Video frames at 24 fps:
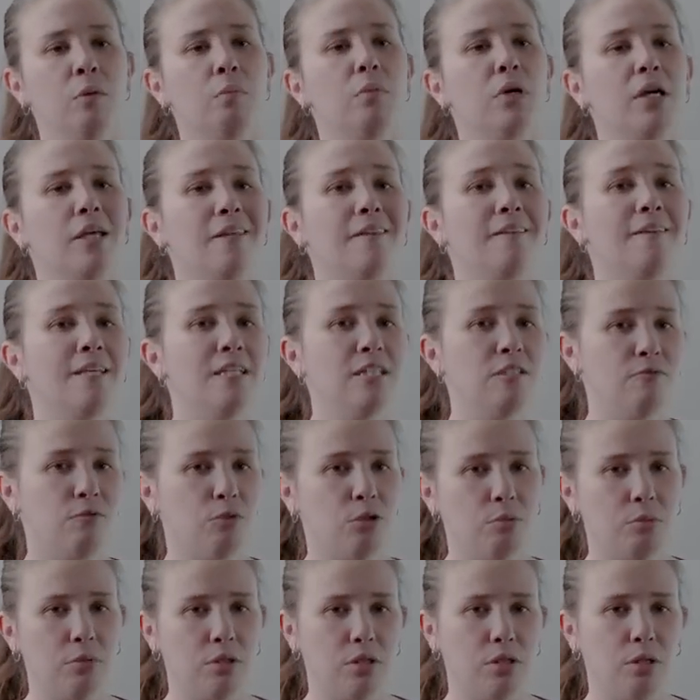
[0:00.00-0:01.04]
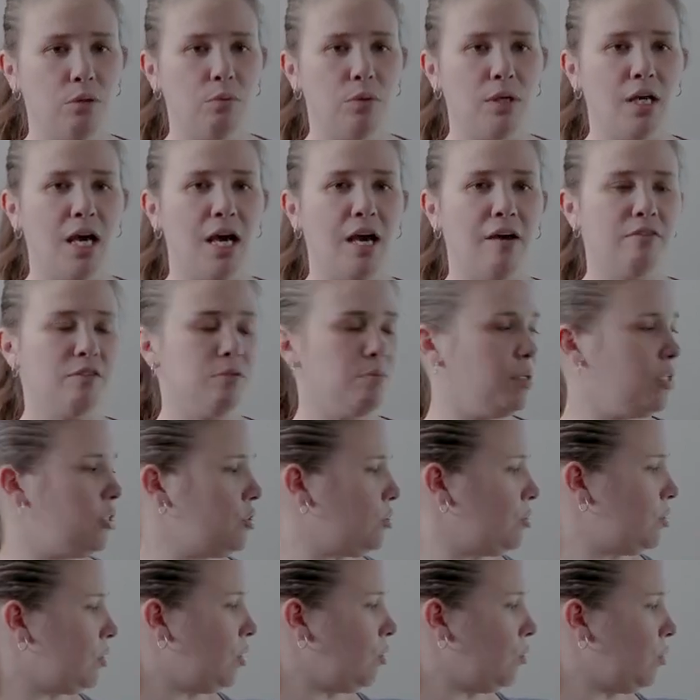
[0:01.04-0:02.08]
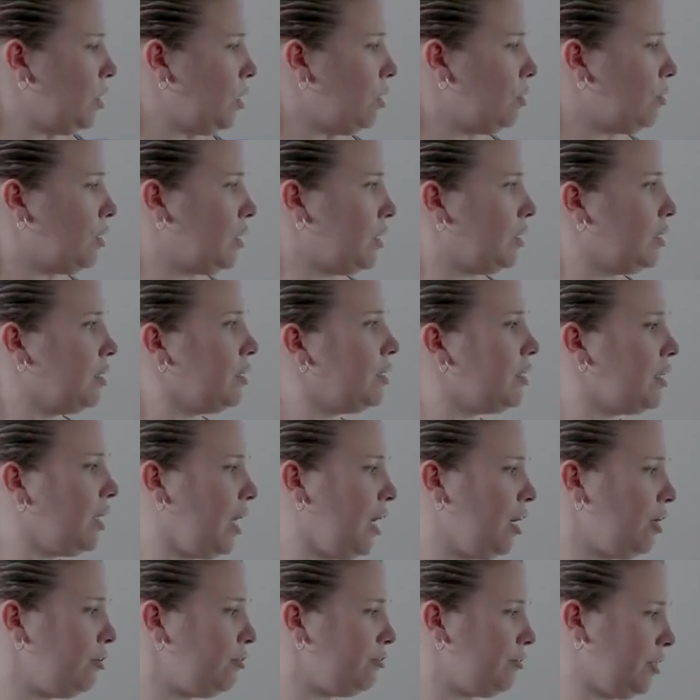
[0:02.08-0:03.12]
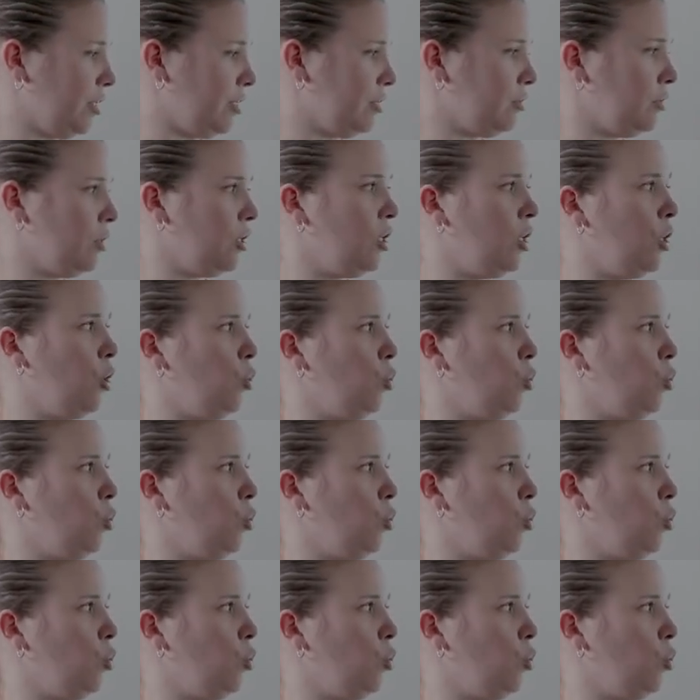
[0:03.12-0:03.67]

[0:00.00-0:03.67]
But in this formula, we have to make sure that we are in Kelvin,